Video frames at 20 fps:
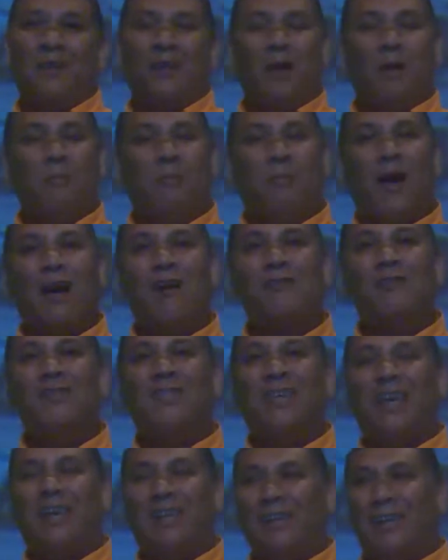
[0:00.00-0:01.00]
about
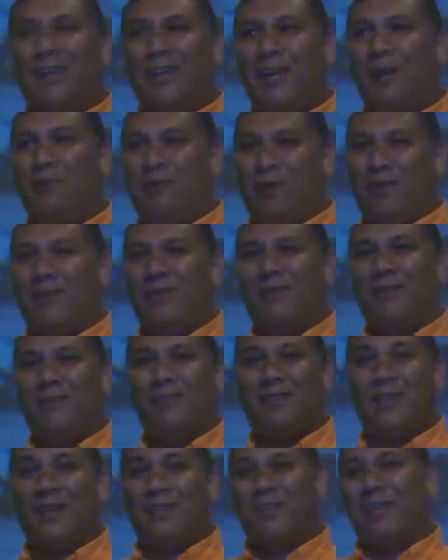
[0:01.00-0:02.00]
an area
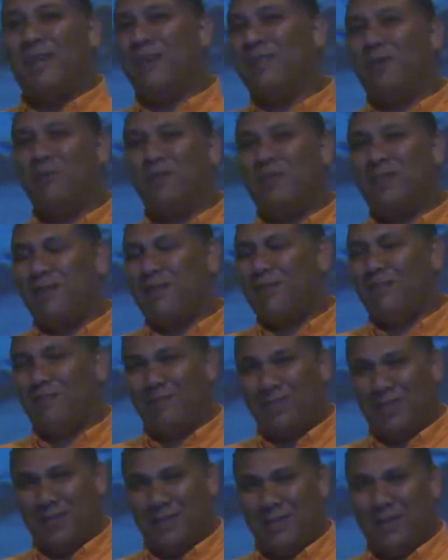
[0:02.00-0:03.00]
that they
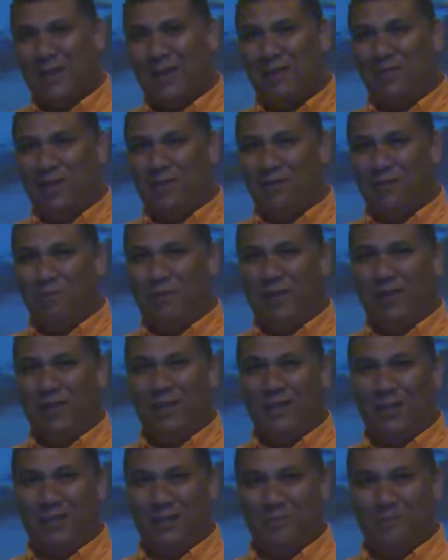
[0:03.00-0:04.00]
themselves have never been
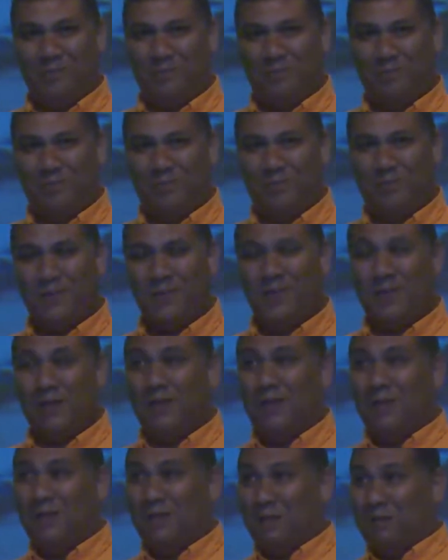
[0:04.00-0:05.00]
in.
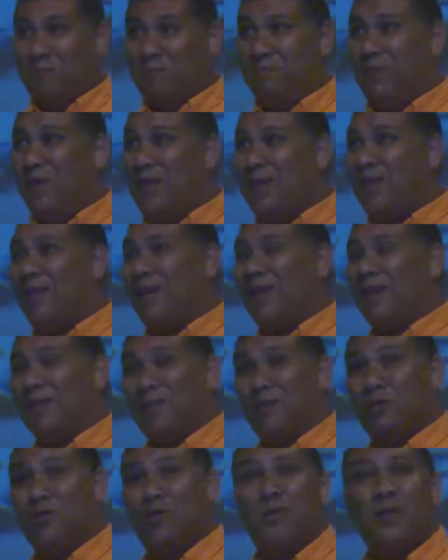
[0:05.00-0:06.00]
Me, as
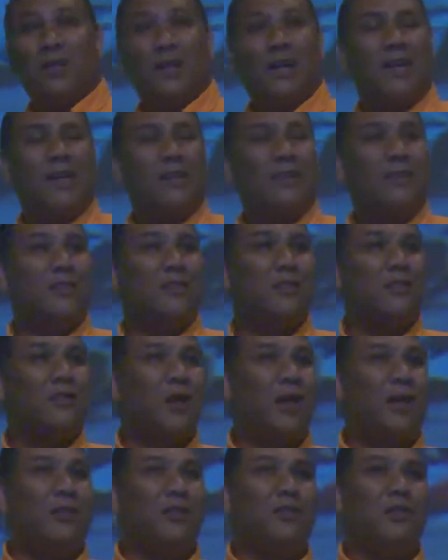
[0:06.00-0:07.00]
the tour guide,
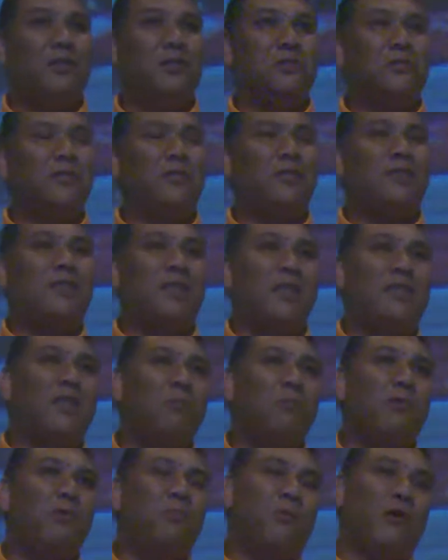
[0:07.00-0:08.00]
trying to set
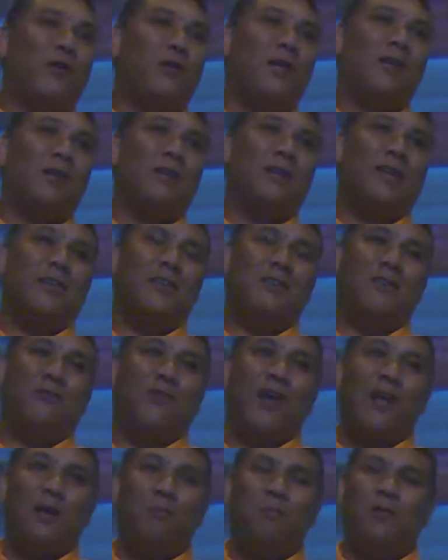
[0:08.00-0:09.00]
up the product and
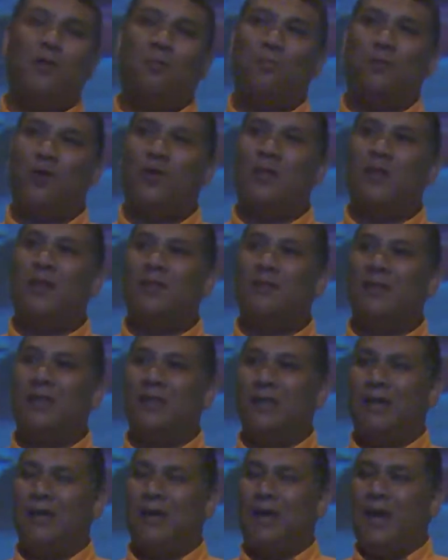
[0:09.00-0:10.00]
develop the product,
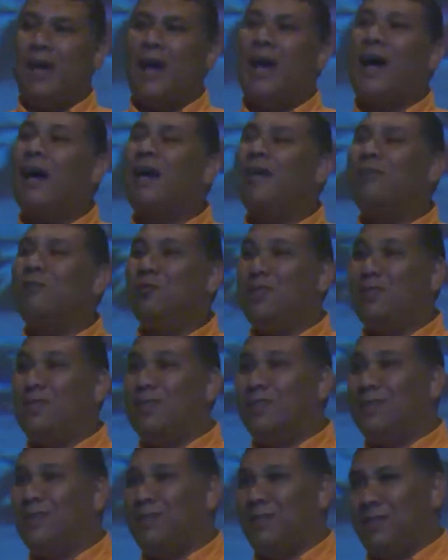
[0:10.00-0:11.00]
I had
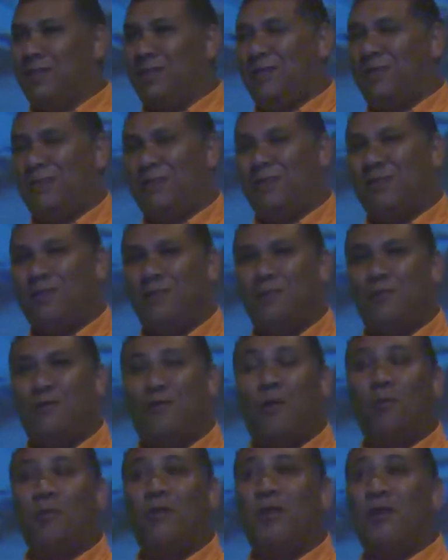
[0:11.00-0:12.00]
resistance
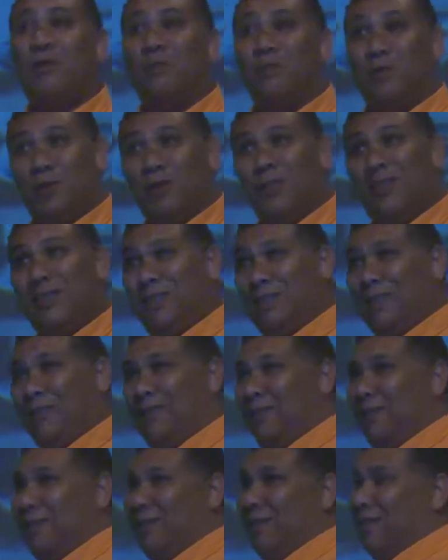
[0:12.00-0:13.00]
from the community
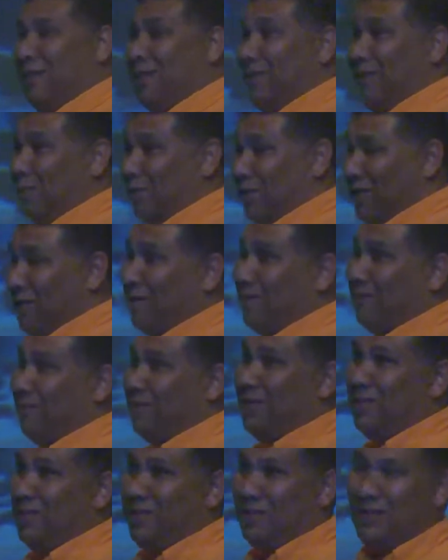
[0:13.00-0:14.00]

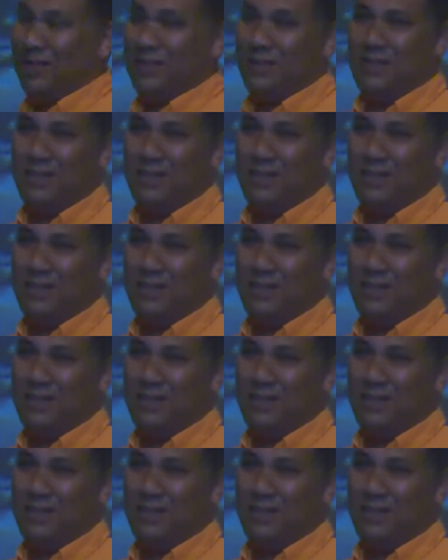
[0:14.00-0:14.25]
themselves.